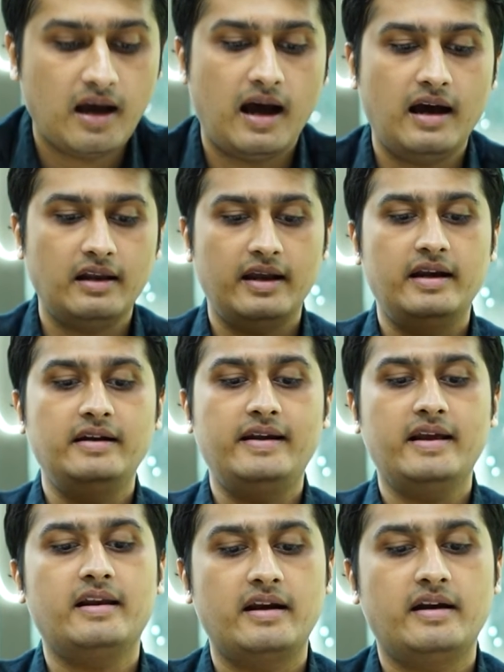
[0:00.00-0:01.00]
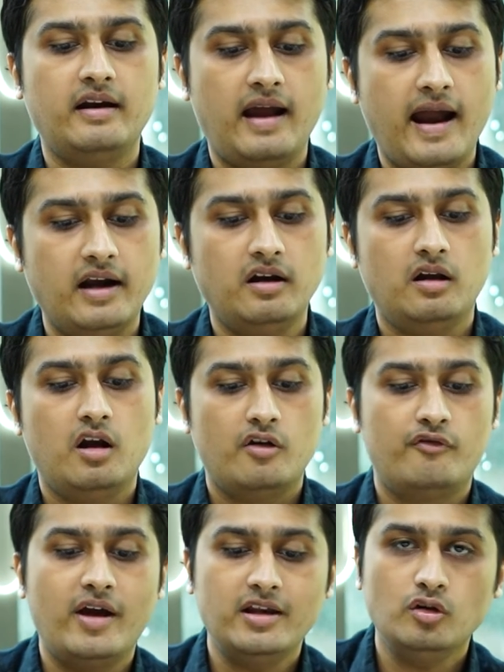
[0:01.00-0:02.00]
are integrated, and
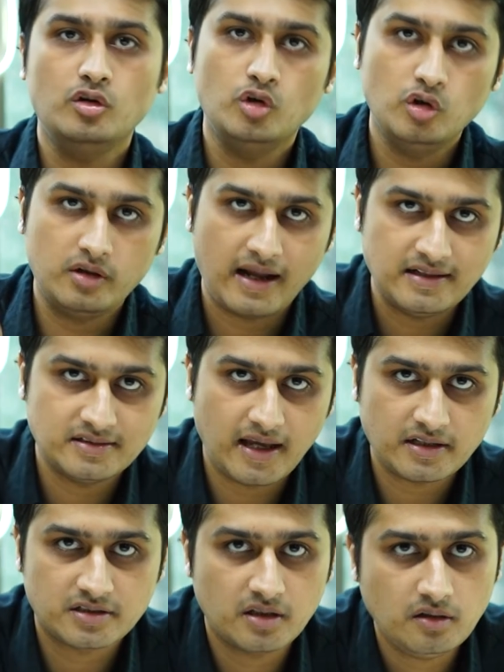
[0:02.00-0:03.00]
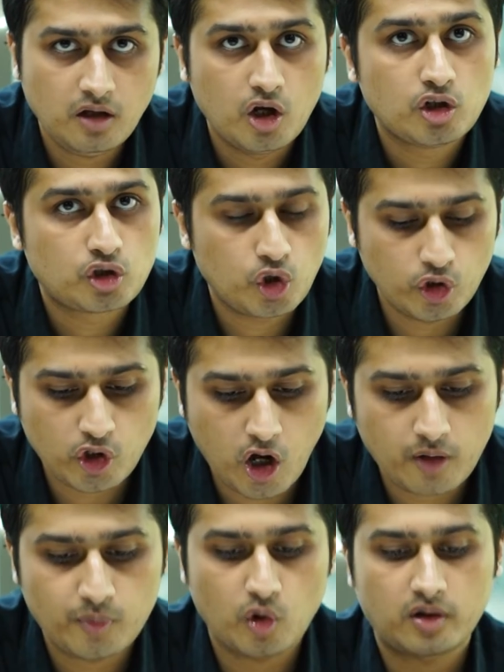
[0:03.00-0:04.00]
when you do transaction through
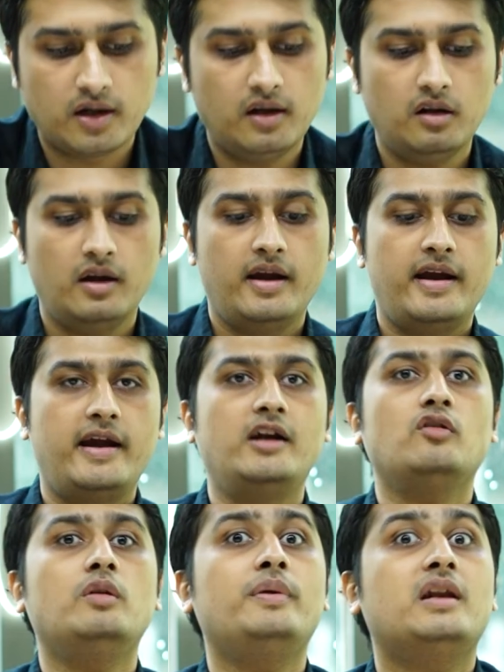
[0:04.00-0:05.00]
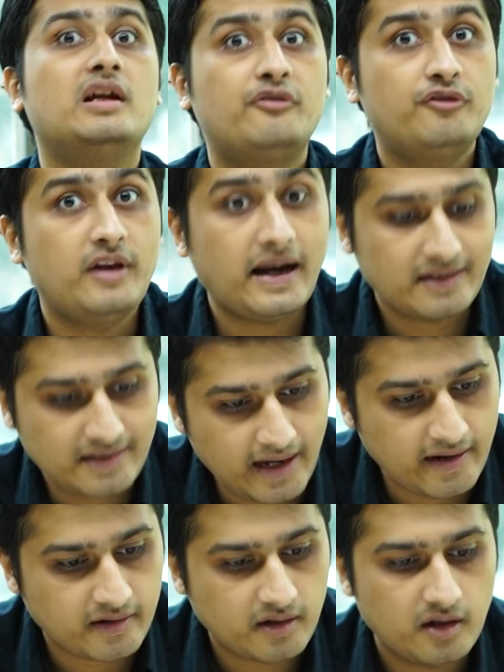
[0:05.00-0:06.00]
your broker, it will be
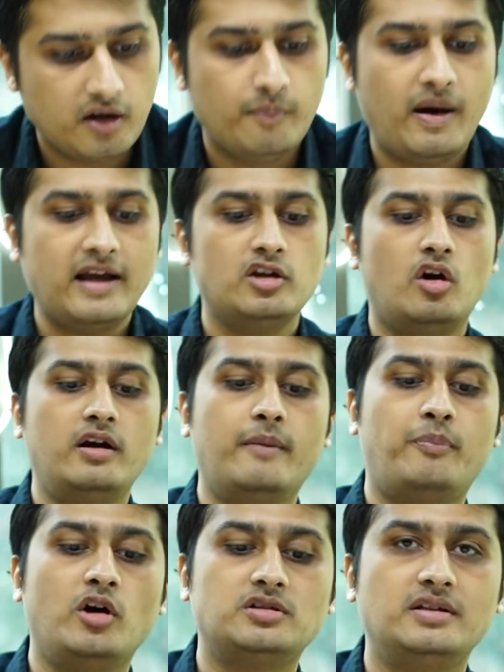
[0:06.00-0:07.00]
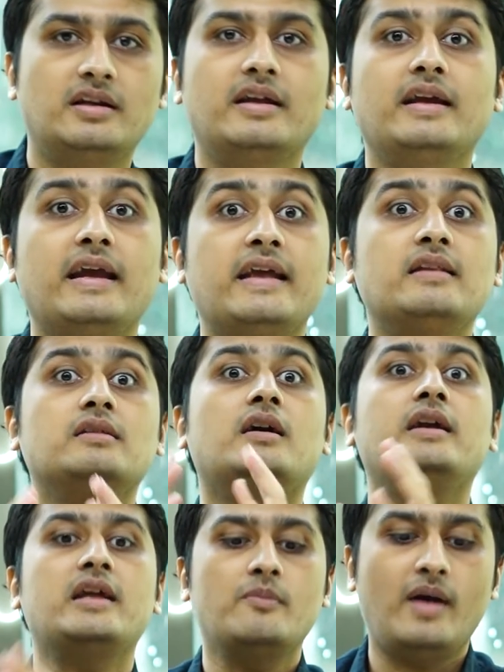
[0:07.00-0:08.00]
reflected by your depository in the
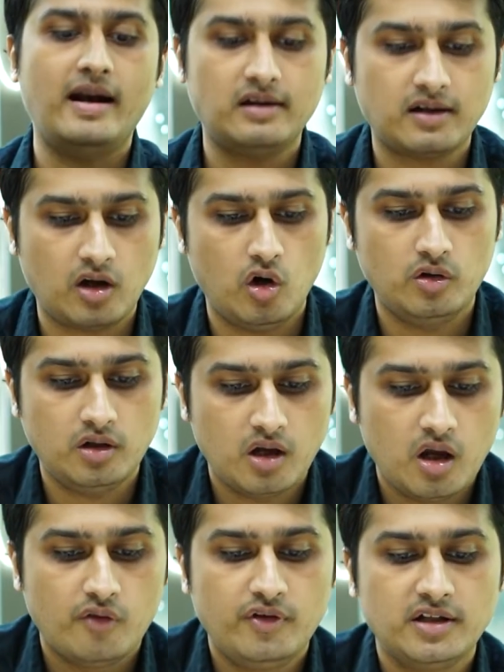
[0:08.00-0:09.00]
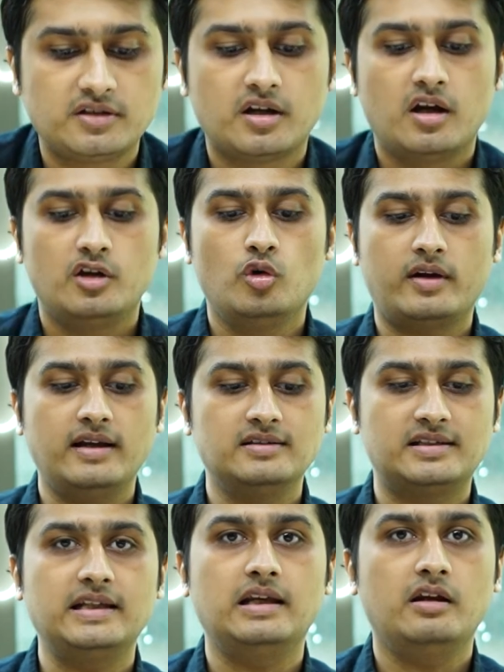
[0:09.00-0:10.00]
demat account, which you can
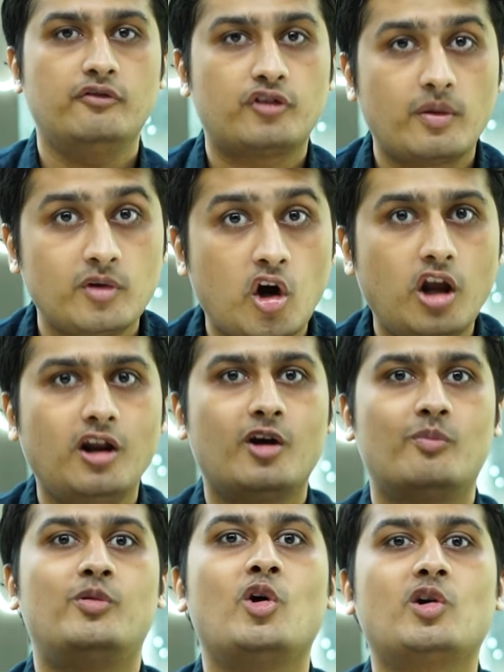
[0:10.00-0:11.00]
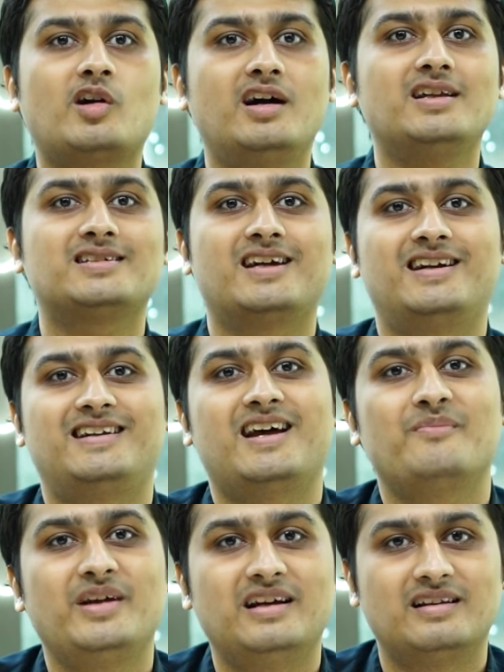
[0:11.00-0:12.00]
see from your broker's
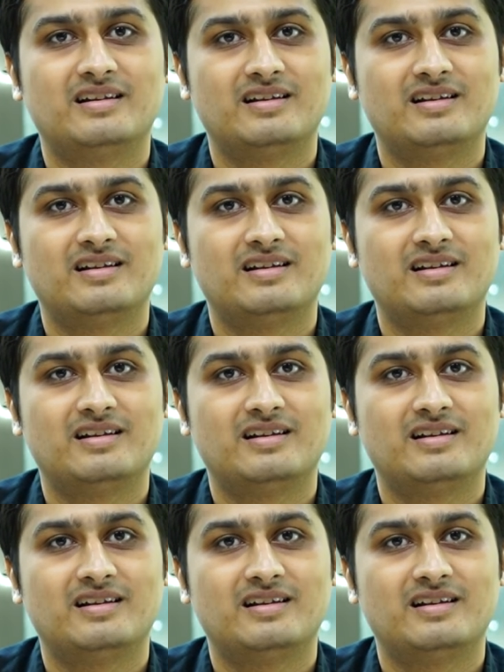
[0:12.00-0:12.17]
terminal.